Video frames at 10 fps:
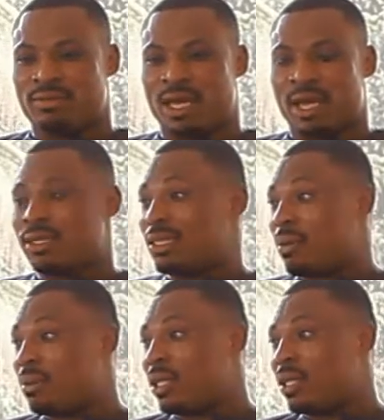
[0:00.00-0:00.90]
I had
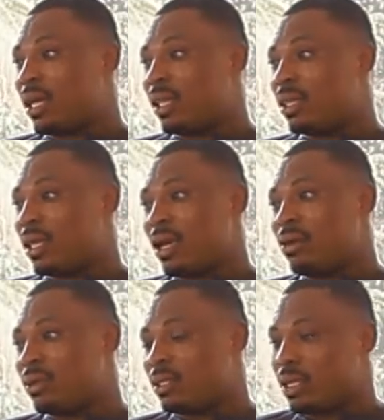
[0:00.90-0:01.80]
something that I
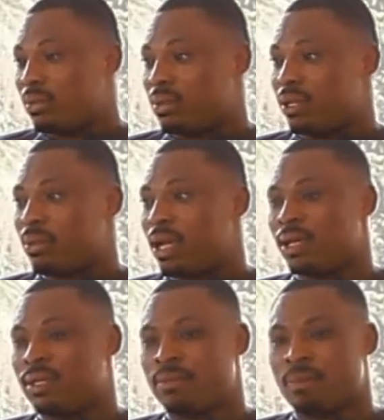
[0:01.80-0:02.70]
always keep in
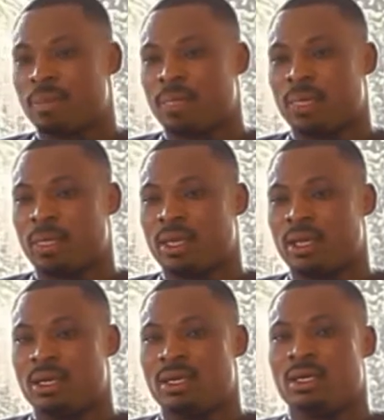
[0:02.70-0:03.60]

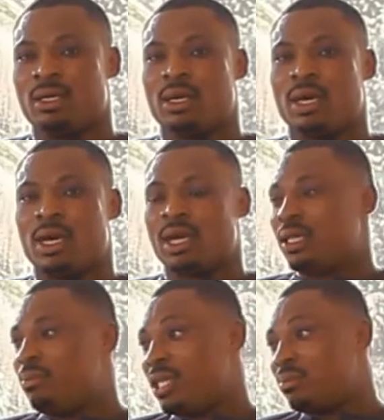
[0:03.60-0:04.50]
mind. I
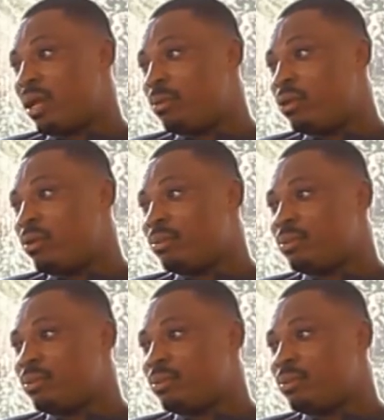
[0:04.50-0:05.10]
don't need my mom.